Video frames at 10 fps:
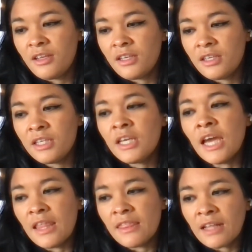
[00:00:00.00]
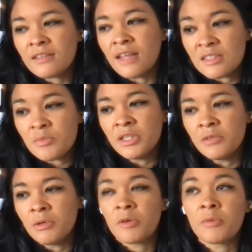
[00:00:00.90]
that's been the
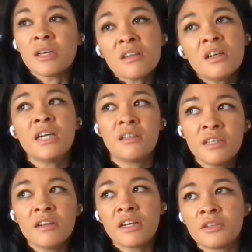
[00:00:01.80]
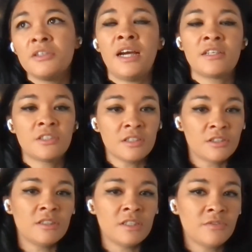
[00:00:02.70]
one where I've been like, I could actually
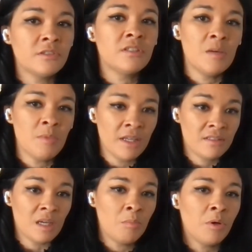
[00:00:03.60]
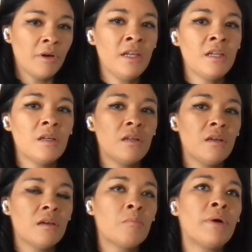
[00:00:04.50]
do this full time at some point,
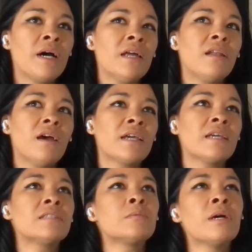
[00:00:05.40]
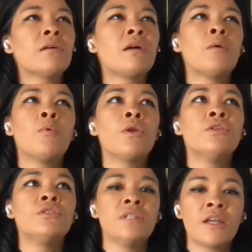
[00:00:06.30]
but I guess whether I want to
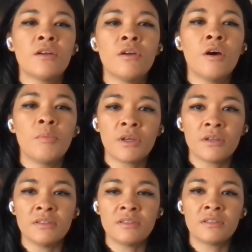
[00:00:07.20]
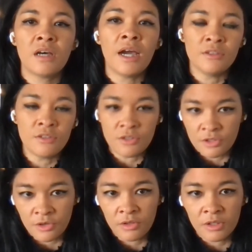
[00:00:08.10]
do that or not, because I
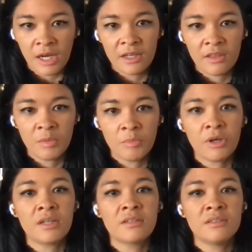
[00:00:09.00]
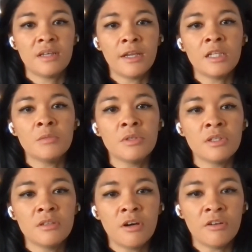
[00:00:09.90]
do like the product design
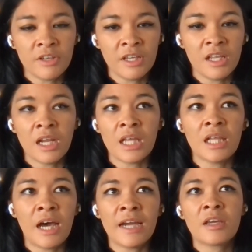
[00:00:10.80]
element of it, and I like